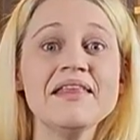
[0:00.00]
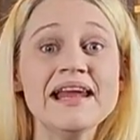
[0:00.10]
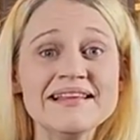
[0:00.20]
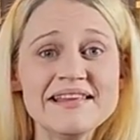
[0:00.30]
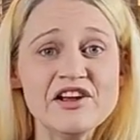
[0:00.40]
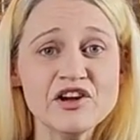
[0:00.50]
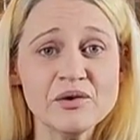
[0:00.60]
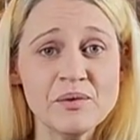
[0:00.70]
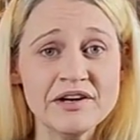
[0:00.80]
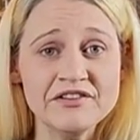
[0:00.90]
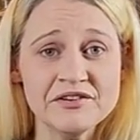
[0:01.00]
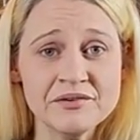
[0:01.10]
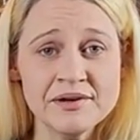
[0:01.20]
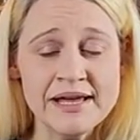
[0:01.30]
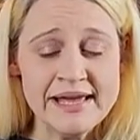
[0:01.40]
The next thing you're going to want to
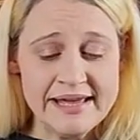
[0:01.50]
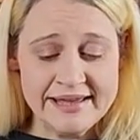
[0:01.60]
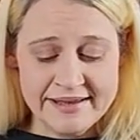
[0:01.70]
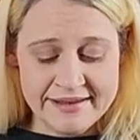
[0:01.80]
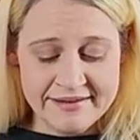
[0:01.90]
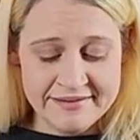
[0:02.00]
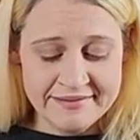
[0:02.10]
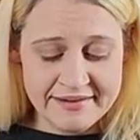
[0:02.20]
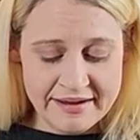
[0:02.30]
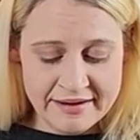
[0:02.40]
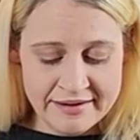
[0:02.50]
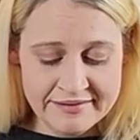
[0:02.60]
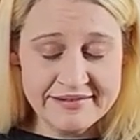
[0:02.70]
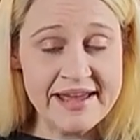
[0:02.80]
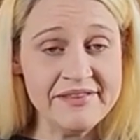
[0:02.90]
do is
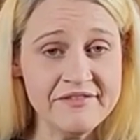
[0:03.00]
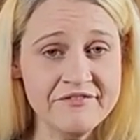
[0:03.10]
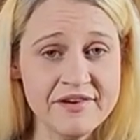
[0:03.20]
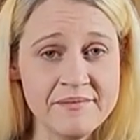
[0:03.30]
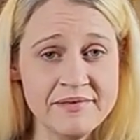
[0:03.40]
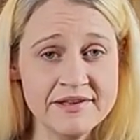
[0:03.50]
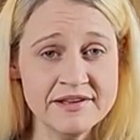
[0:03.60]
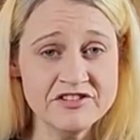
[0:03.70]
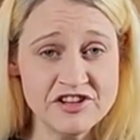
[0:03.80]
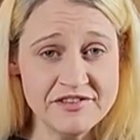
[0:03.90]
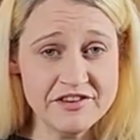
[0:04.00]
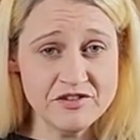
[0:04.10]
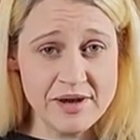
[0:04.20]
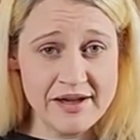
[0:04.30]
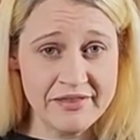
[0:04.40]
uh, take them from the sheet
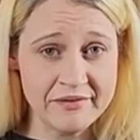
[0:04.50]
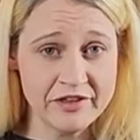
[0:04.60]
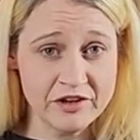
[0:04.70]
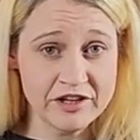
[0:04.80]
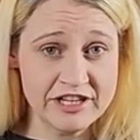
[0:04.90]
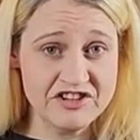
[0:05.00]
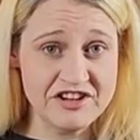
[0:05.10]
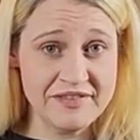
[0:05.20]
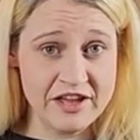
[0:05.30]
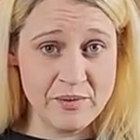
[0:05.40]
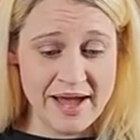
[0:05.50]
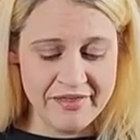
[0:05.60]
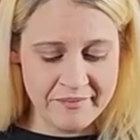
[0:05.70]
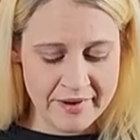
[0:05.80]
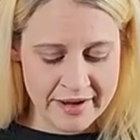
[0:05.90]
that you had, the, the cookie sheet that you
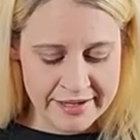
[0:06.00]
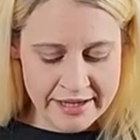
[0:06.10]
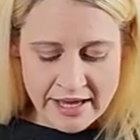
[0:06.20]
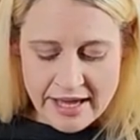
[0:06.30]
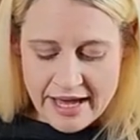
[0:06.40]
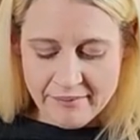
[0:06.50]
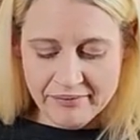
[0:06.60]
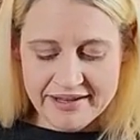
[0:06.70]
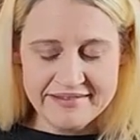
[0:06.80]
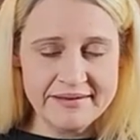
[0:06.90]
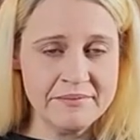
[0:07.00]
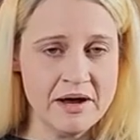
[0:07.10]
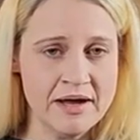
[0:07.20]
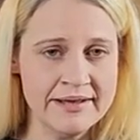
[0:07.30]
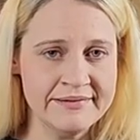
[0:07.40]
had them on, and place them
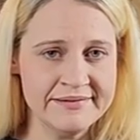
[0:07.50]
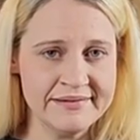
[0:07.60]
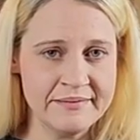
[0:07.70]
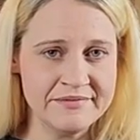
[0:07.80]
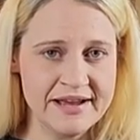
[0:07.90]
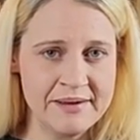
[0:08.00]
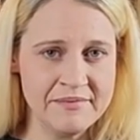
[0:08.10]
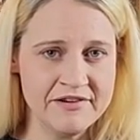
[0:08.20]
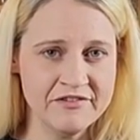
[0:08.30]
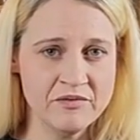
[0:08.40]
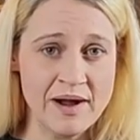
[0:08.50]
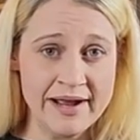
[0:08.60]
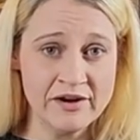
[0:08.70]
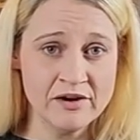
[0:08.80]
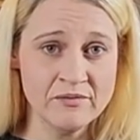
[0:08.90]
on some type of
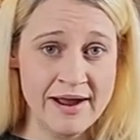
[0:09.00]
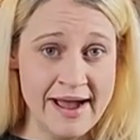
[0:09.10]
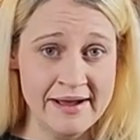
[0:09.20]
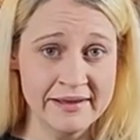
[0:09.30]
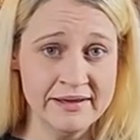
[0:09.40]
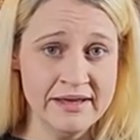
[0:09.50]
wire rack.